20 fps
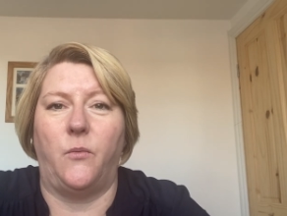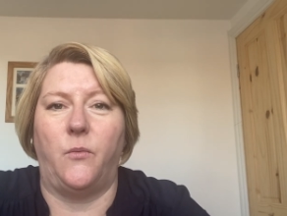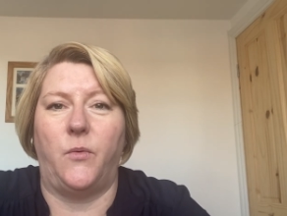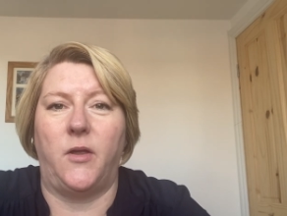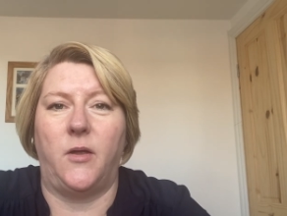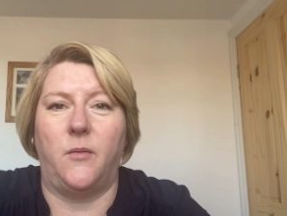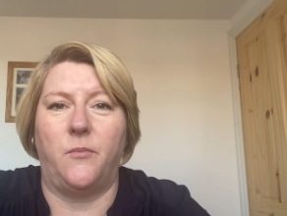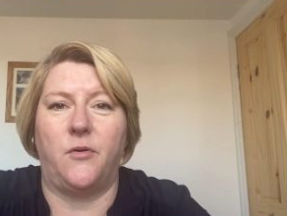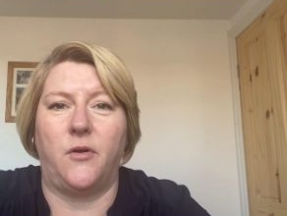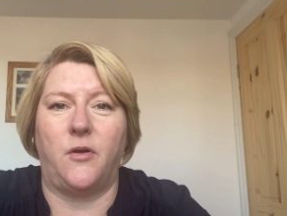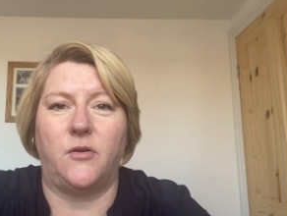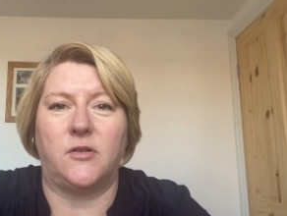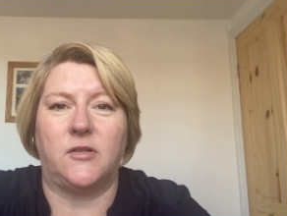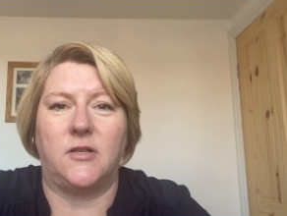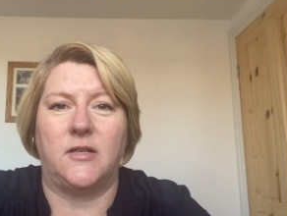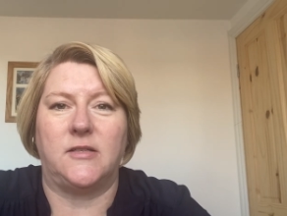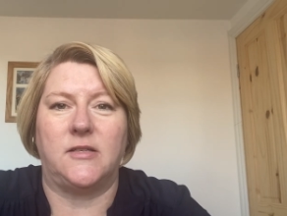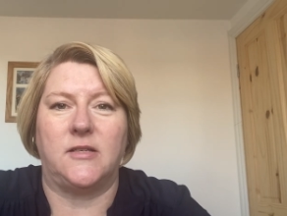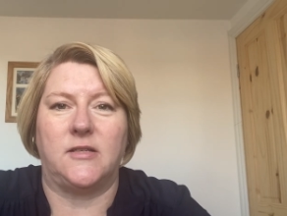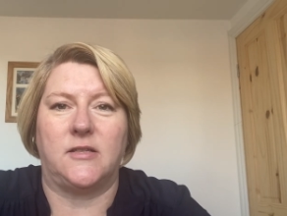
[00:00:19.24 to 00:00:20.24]
We approached
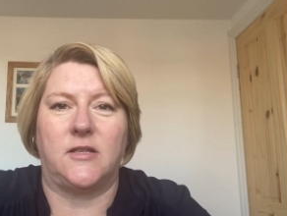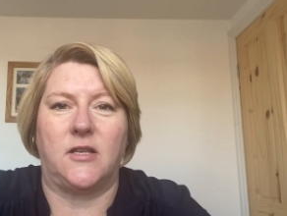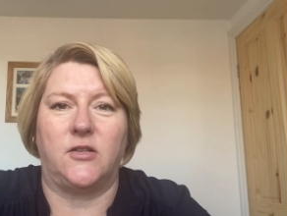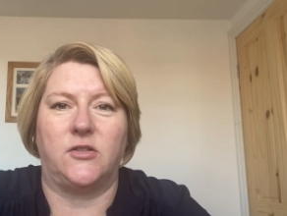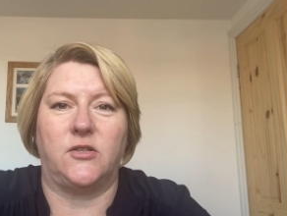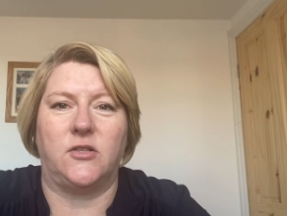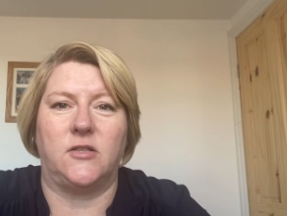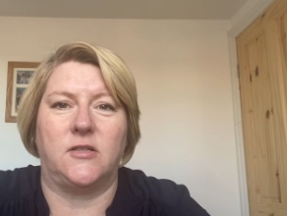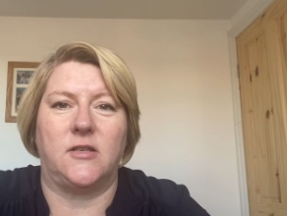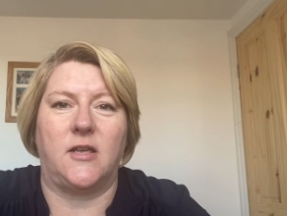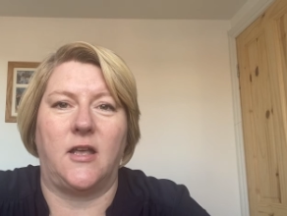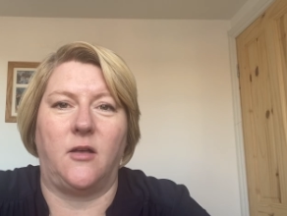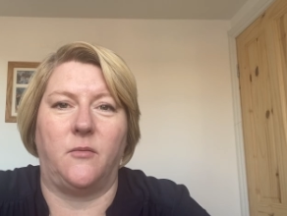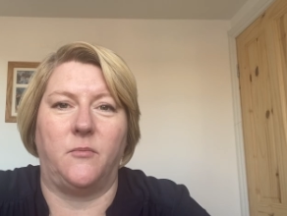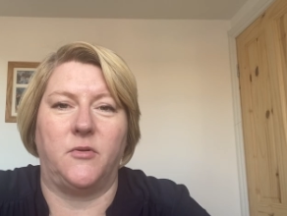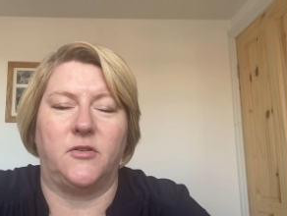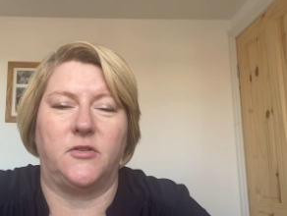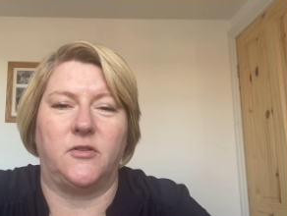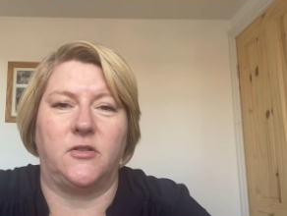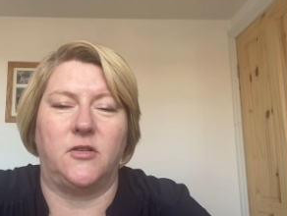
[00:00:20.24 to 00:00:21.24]
LitExtension to
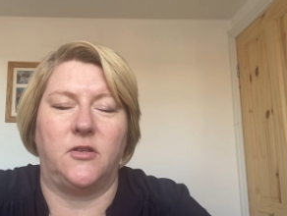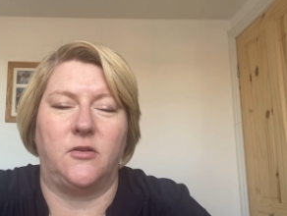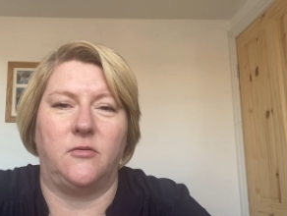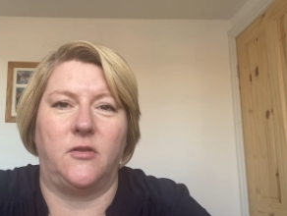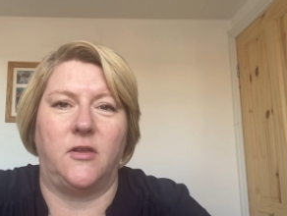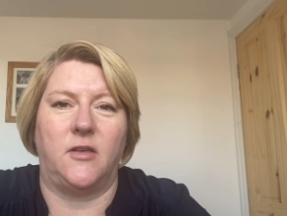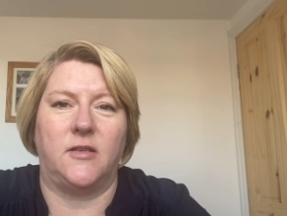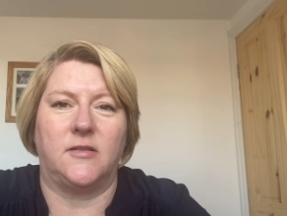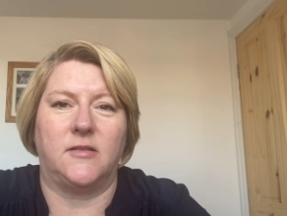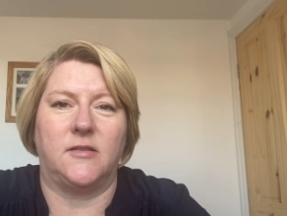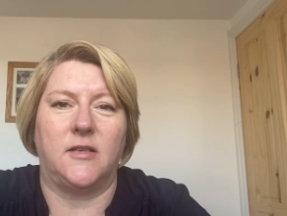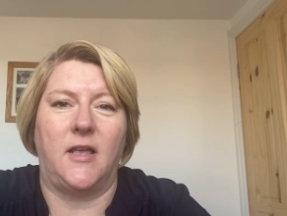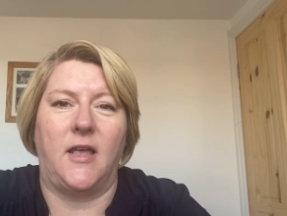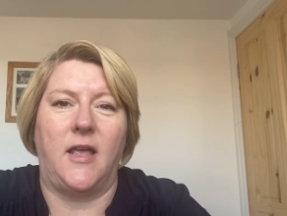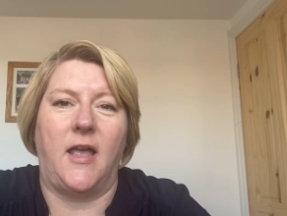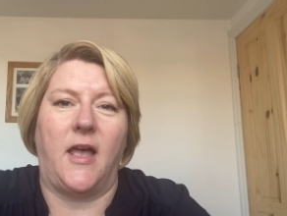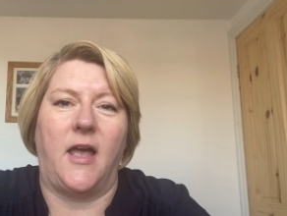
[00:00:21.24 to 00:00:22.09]
help us to do this